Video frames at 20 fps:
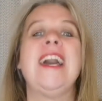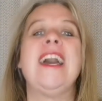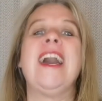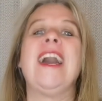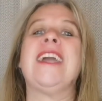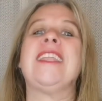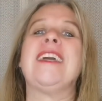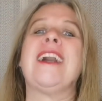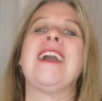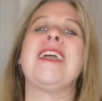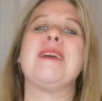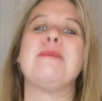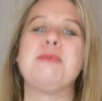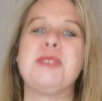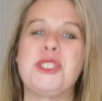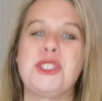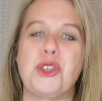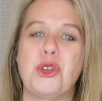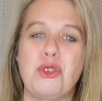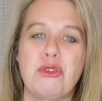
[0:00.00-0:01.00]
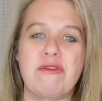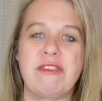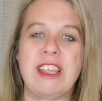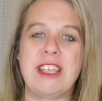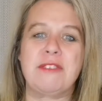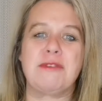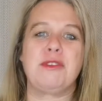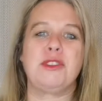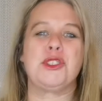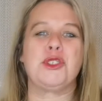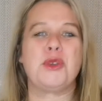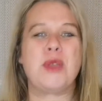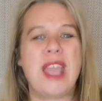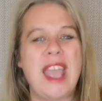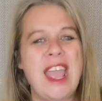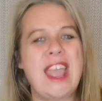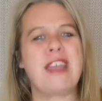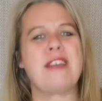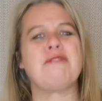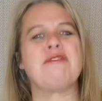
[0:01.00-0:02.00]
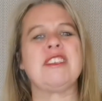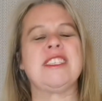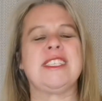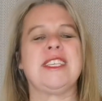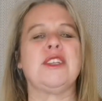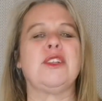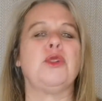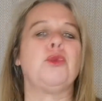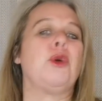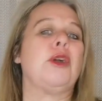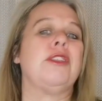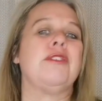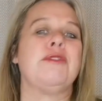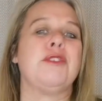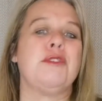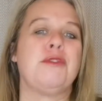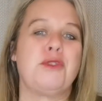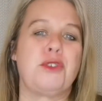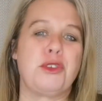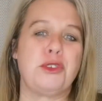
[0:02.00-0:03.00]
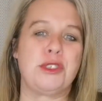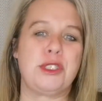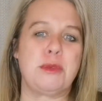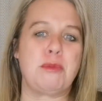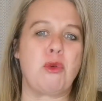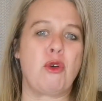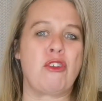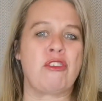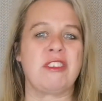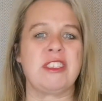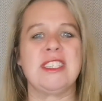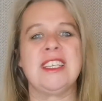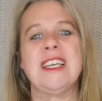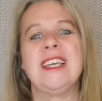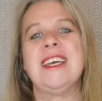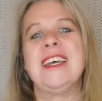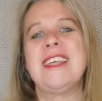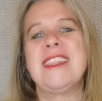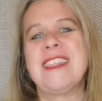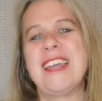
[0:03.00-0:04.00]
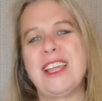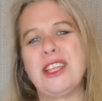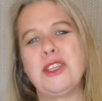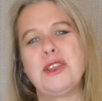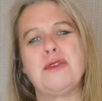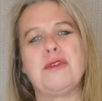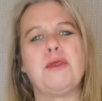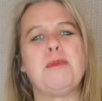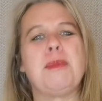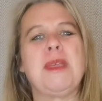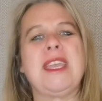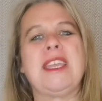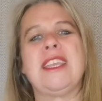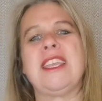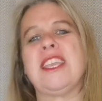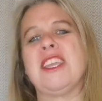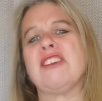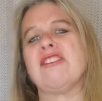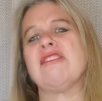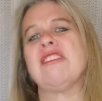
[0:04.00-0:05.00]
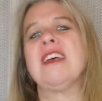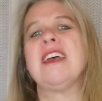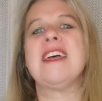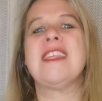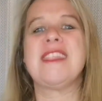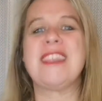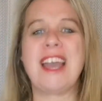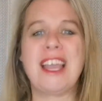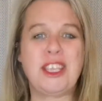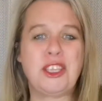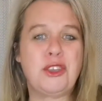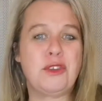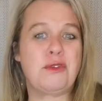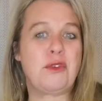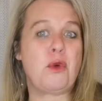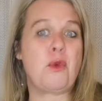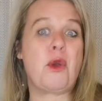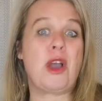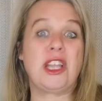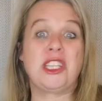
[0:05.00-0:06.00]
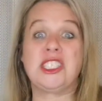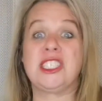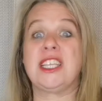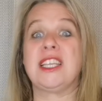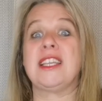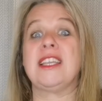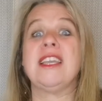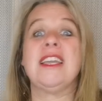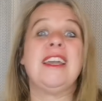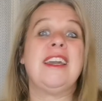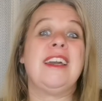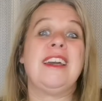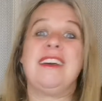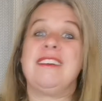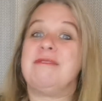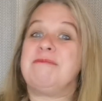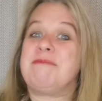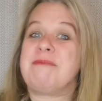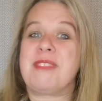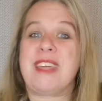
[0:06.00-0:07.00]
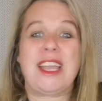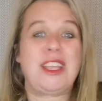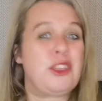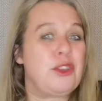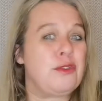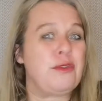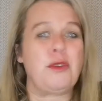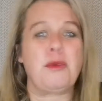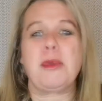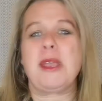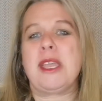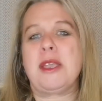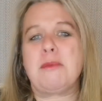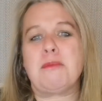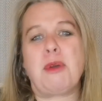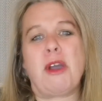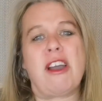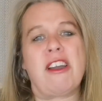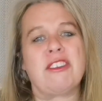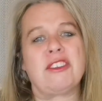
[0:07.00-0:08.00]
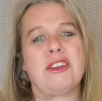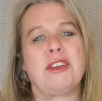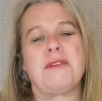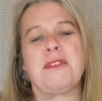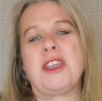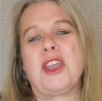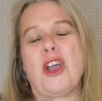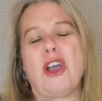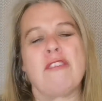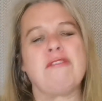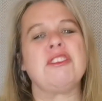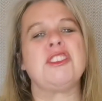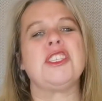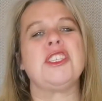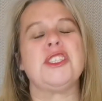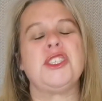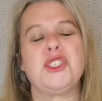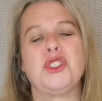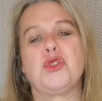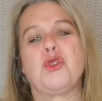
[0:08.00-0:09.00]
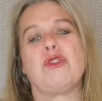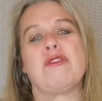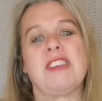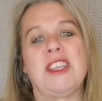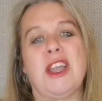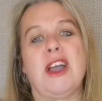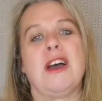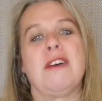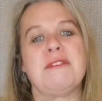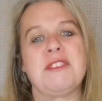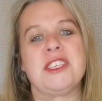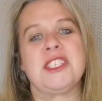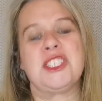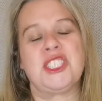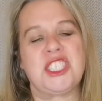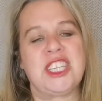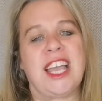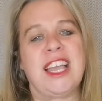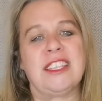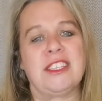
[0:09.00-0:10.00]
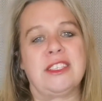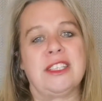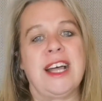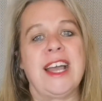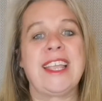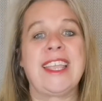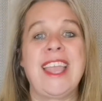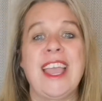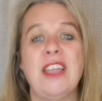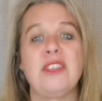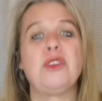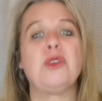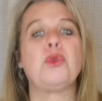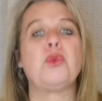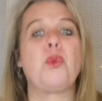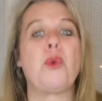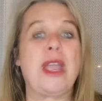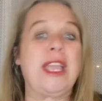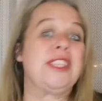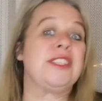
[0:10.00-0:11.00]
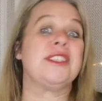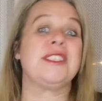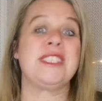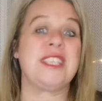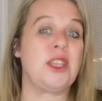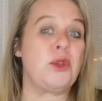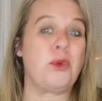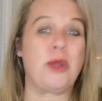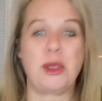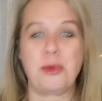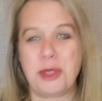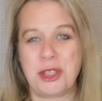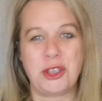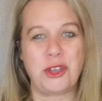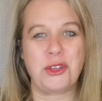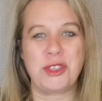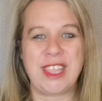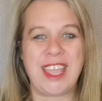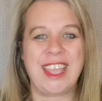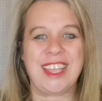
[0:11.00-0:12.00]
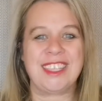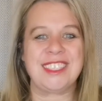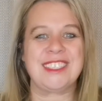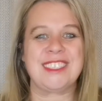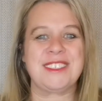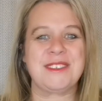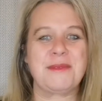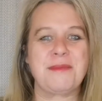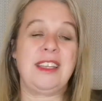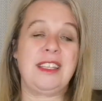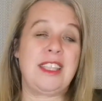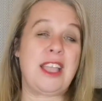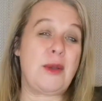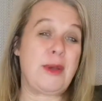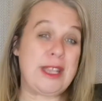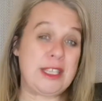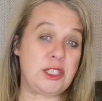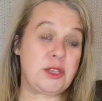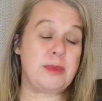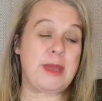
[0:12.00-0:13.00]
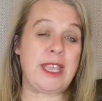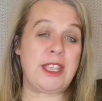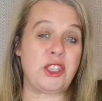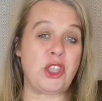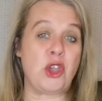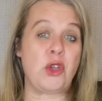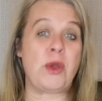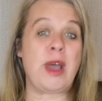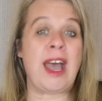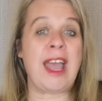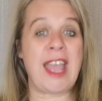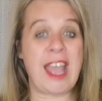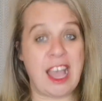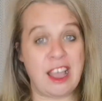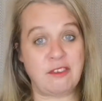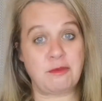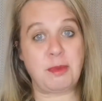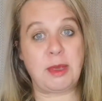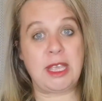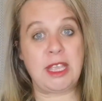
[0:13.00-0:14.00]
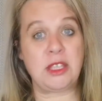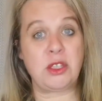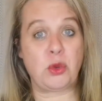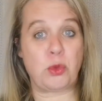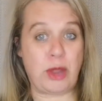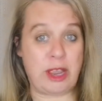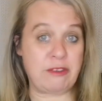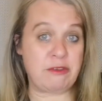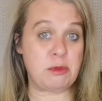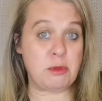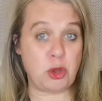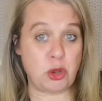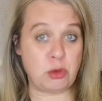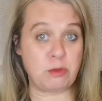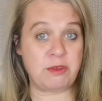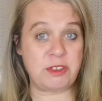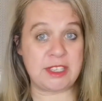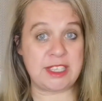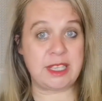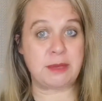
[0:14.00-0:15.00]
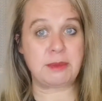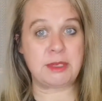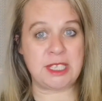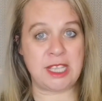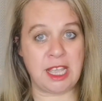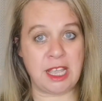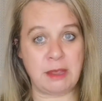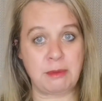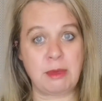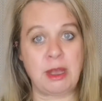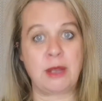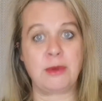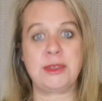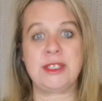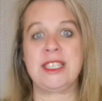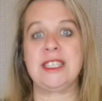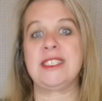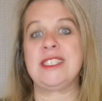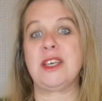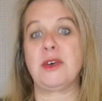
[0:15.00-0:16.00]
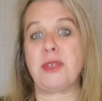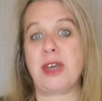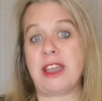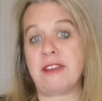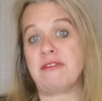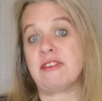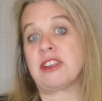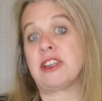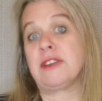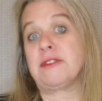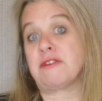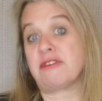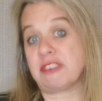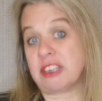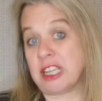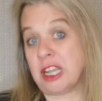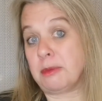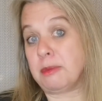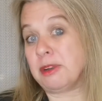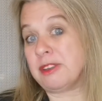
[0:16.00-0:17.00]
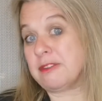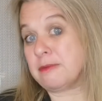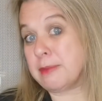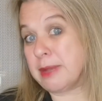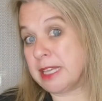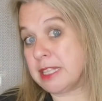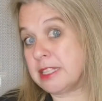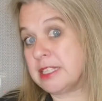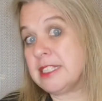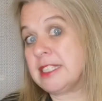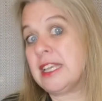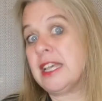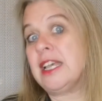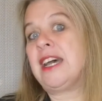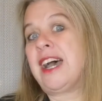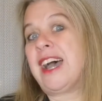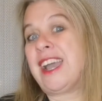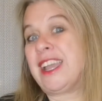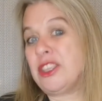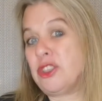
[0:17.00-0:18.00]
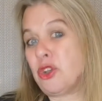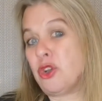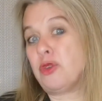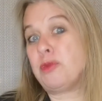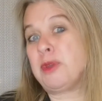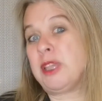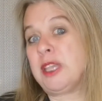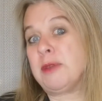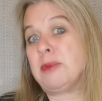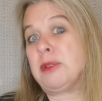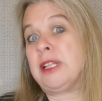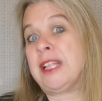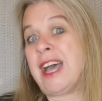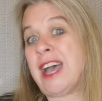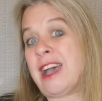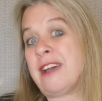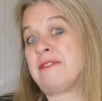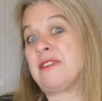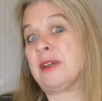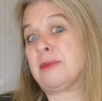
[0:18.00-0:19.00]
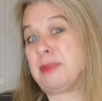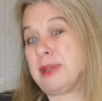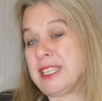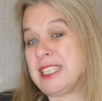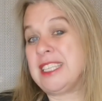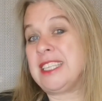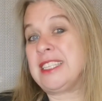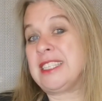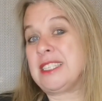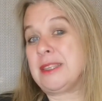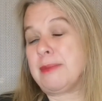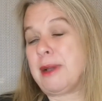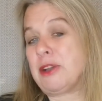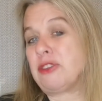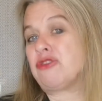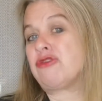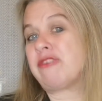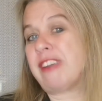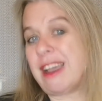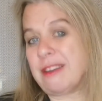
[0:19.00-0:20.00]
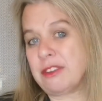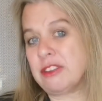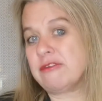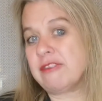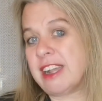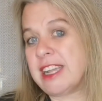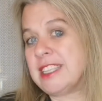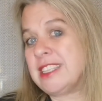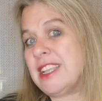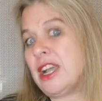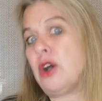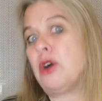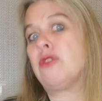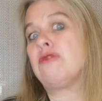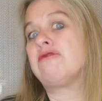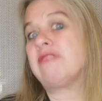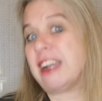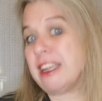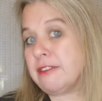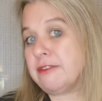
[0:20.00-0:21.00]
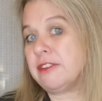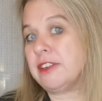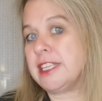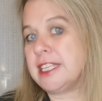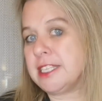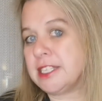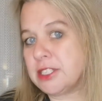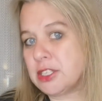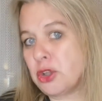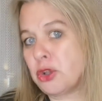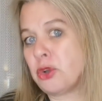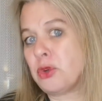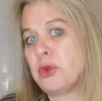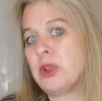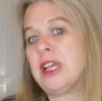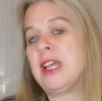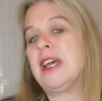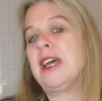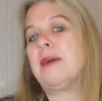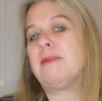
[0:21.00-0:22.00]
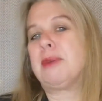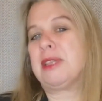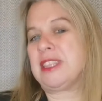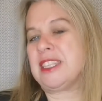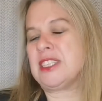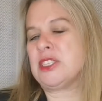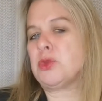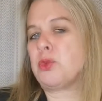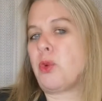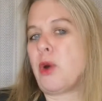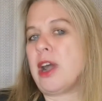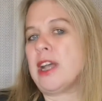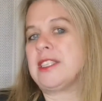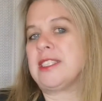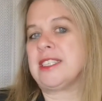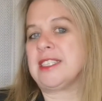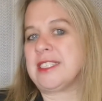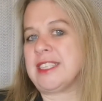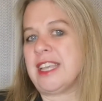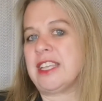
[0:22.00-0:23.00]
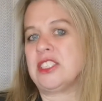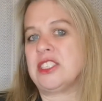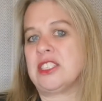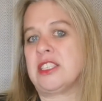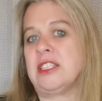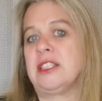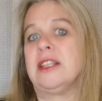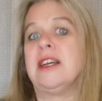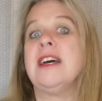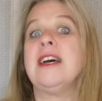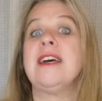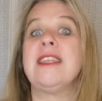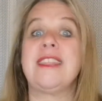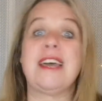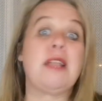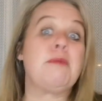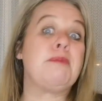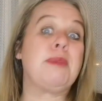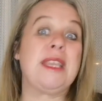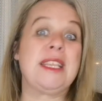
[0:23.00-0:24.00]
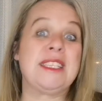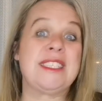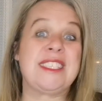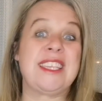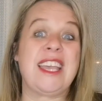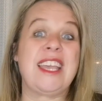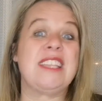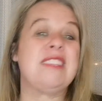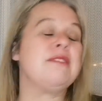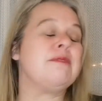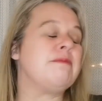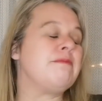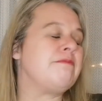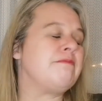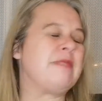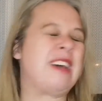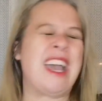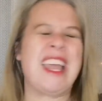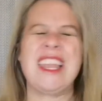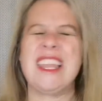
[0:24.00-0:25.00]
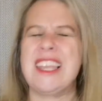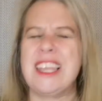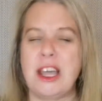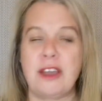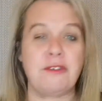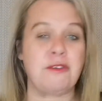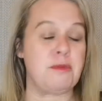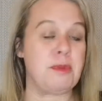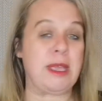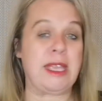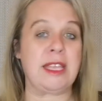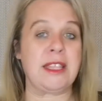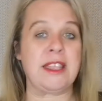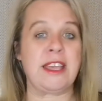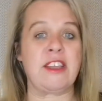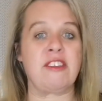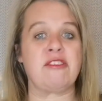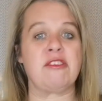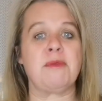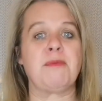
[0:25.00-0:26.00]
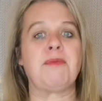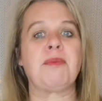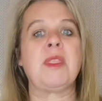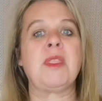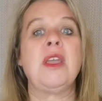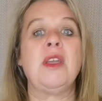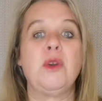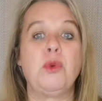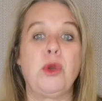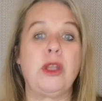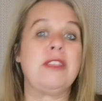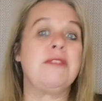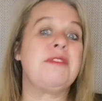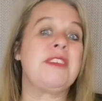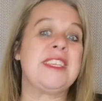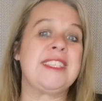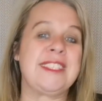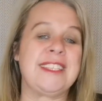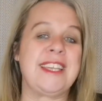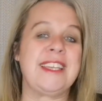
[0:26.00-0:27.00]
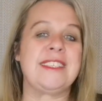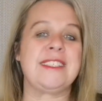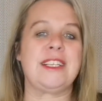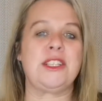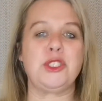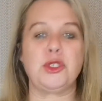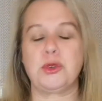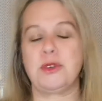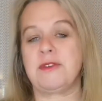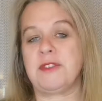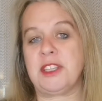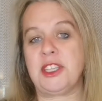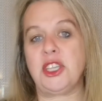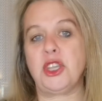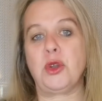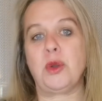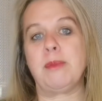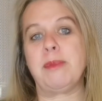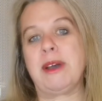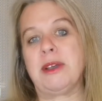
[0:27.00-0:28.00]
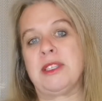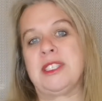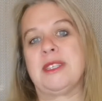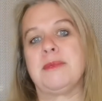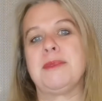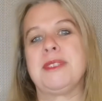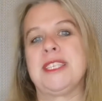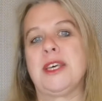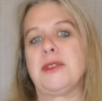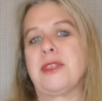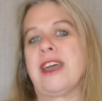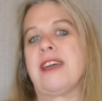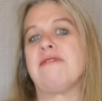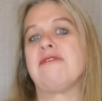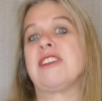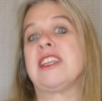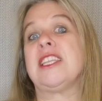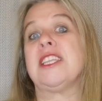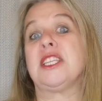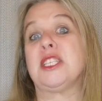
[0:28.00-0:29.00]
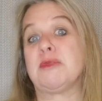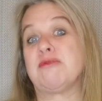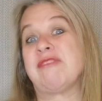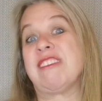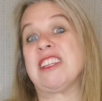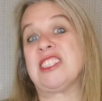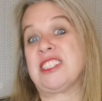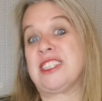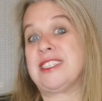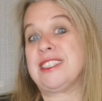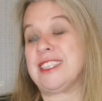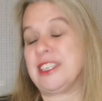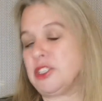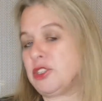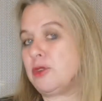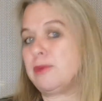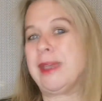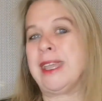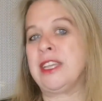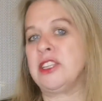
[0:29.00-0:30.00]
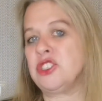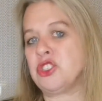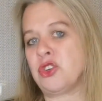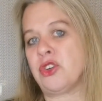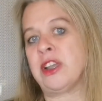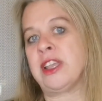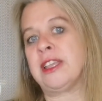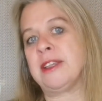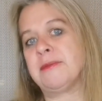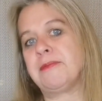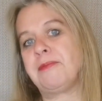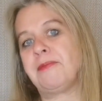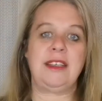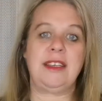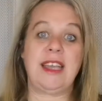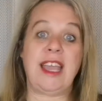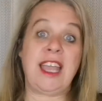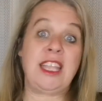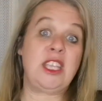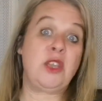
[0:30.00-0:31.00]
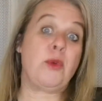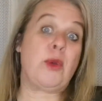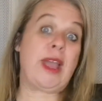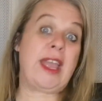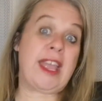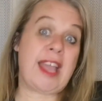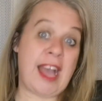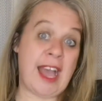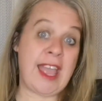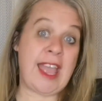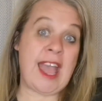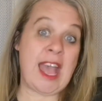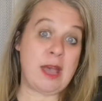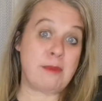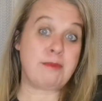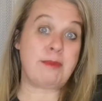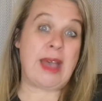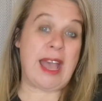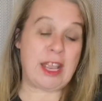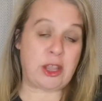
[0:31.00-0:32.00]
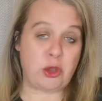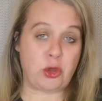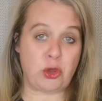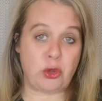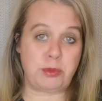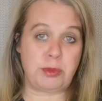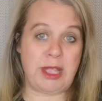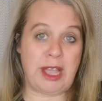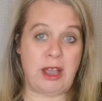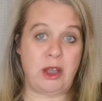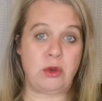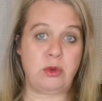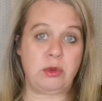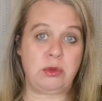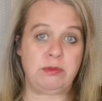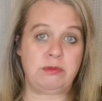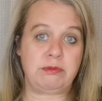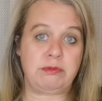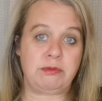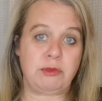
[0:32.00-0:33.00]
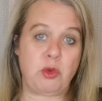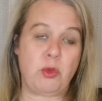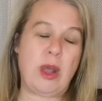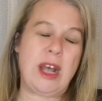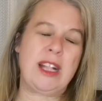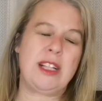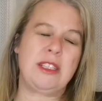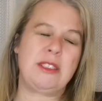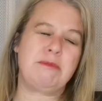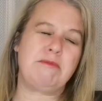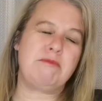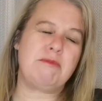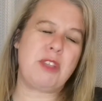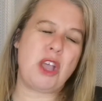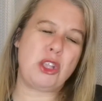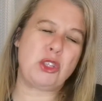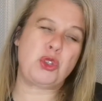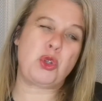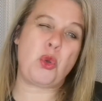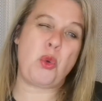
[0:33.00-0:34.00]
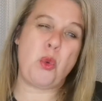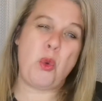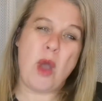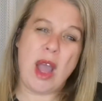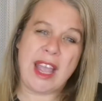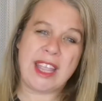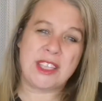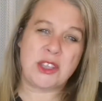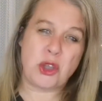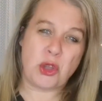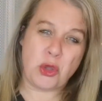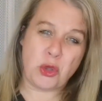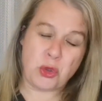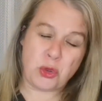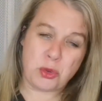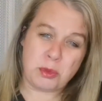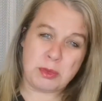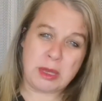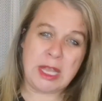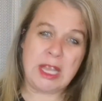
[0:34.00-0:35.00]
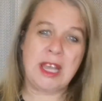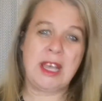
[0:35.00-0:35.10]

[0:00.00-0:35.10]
And I am so grateful to every single one of you for your support. Thank you for being here. Thank you for watching. Thank you for being part of the origin story of this channel. I cannot wait to see where we go next. Now, as you may know, I have been away from home for some time. I was in South Africa for a couple of months. I know people have opinions about travel right now, rightfully so, but this was essential. That being said, I loved being there. One of these days, I'll do a video about some South African expressions that you may enjoy. Anyway, I am back home now. Well, not quite home.